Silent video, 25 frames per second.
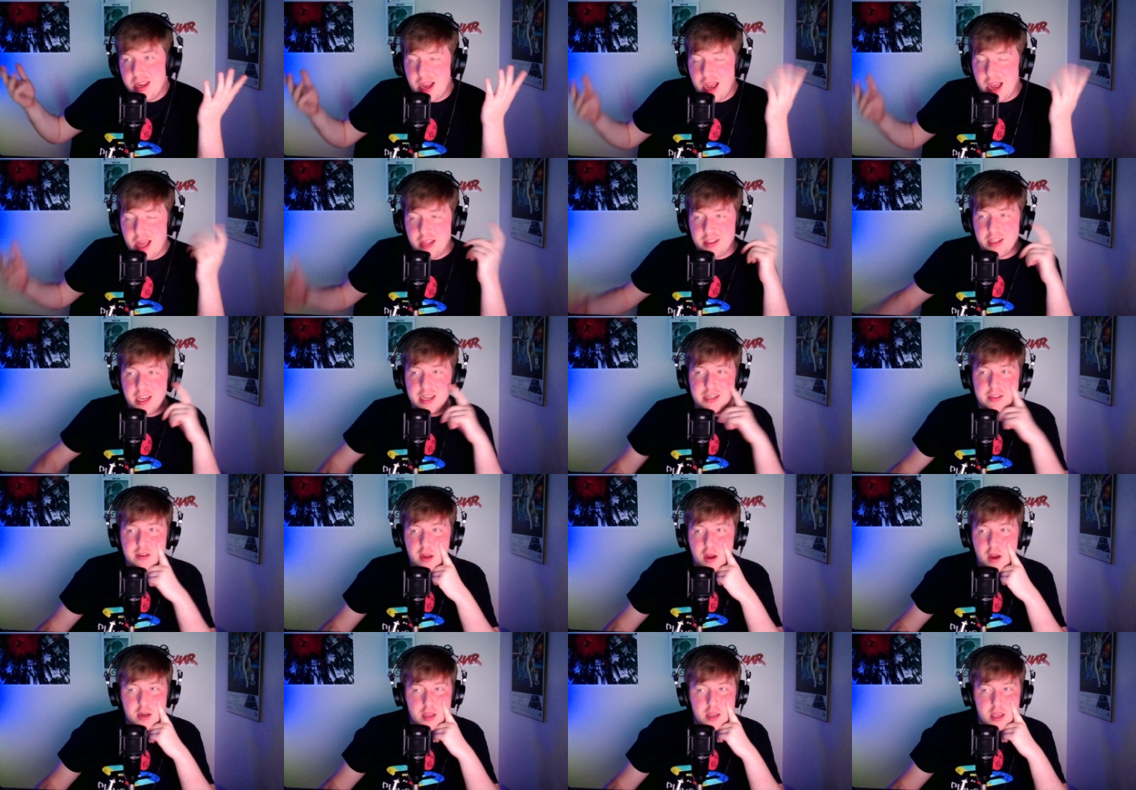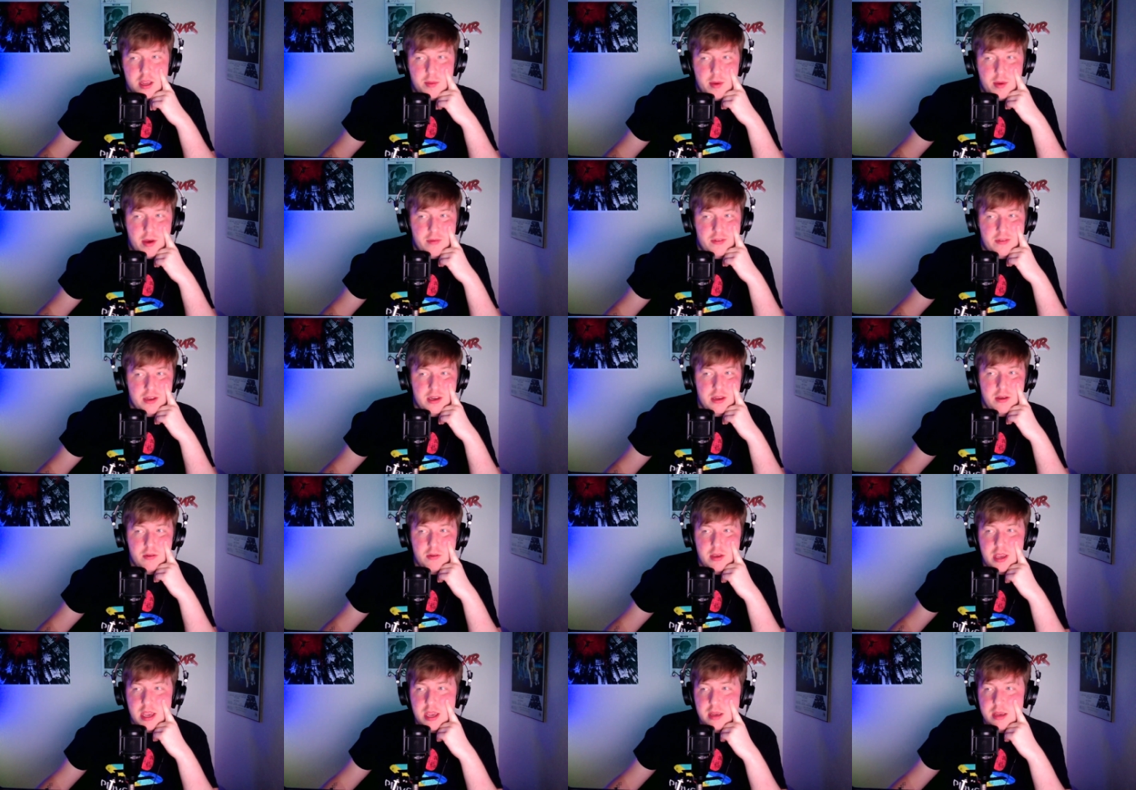I like talking about video
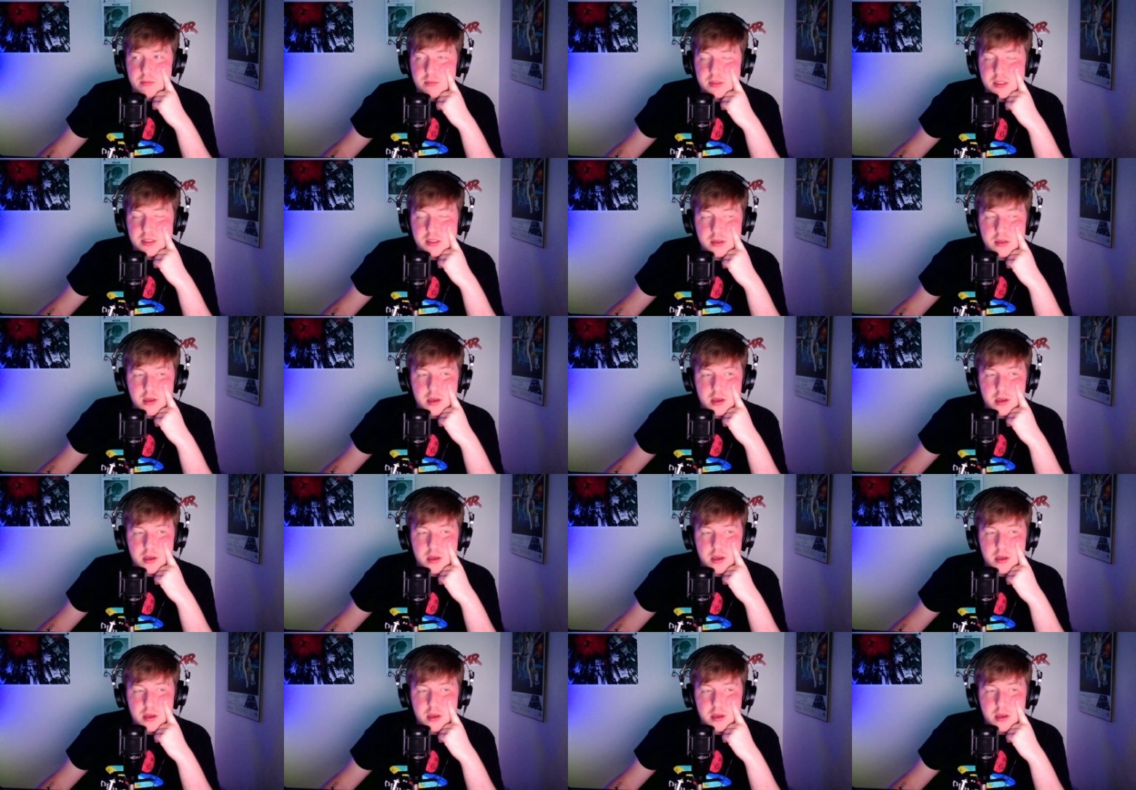games.